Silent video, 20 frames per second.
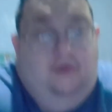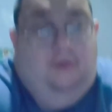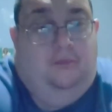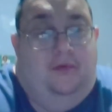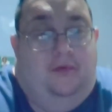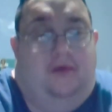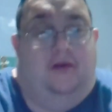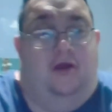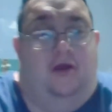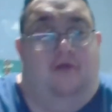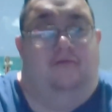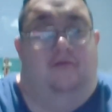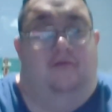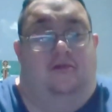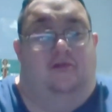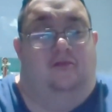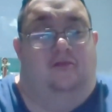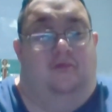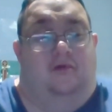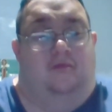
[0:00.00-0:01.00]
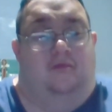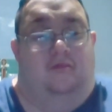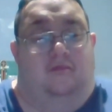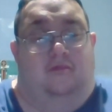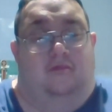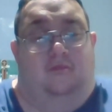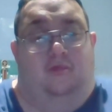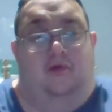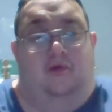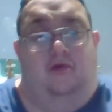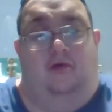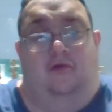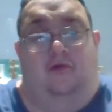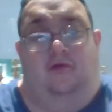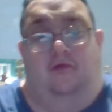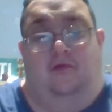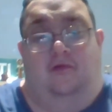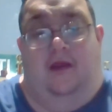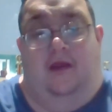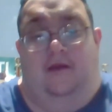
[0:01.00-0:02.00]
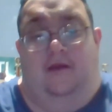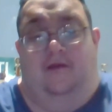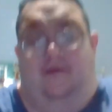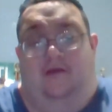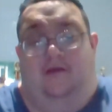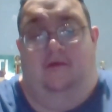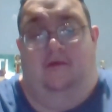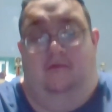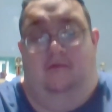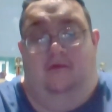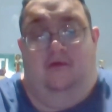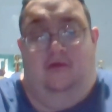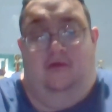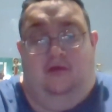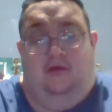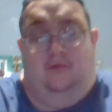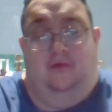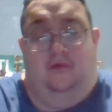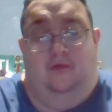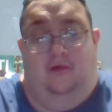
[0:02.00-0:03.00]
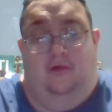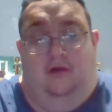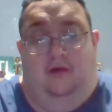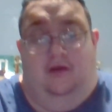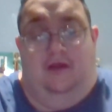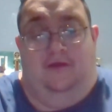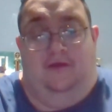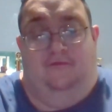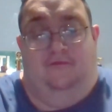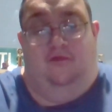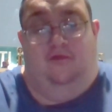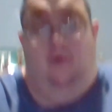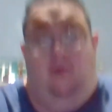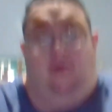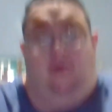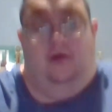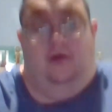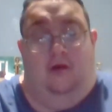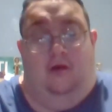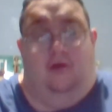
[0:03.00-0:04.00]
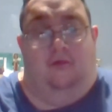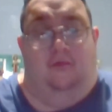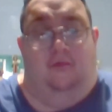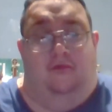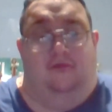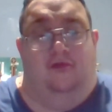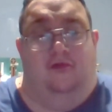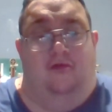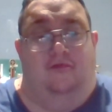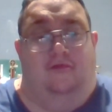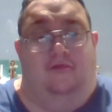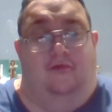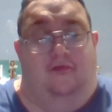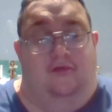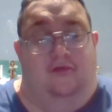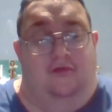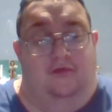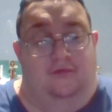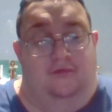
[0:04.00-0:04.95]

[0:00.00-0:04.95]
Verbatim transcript: when I bend over to use a computer to at the uh, trying to lean forward, it hurts my shoulders.